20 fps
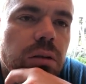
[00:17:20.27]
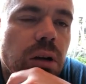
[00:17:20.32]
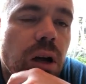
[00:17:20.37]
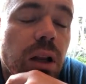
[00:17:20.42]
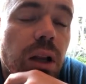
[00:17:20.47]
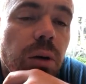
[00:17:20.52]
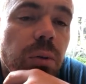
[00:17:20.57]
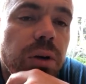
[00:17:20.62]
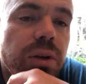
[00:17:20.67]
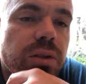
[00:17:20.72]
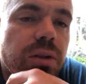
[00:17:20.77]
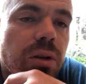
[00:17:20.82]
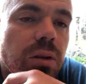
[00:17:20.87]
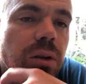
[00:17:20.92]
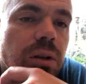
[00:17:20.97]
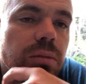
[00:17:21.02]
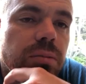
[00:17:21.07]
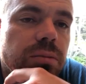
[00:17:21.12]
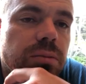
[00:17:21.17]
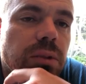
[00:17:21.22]
like what he's
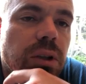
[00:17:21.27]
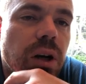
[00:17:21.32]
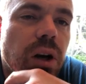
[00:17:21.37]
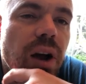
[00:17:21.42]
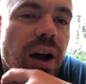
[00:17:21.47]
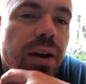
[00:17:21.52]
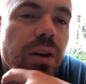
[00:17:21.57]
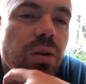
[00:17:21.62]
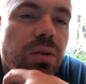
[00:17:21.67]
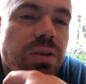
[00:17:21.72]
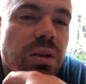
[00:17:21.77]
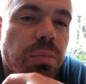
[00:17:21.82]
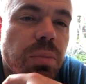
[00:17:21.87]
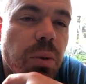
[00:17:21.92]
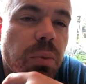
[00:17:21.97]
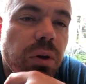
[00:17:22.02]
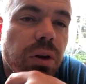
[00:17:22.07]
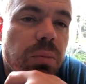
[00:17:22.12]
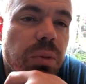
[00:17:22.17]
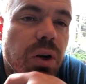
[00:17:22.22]
doing. You know, I know some
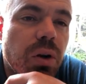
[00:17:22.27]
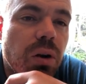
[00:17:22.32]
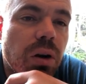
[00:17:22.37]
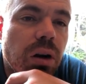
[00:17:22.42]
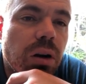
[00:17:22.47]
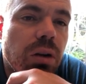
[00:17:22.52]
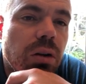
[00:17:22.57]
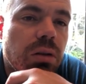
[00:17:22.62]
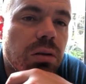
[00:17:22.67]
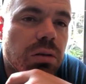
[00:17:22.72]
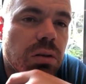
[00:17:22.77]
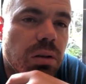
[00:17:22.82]
people are gonna be critical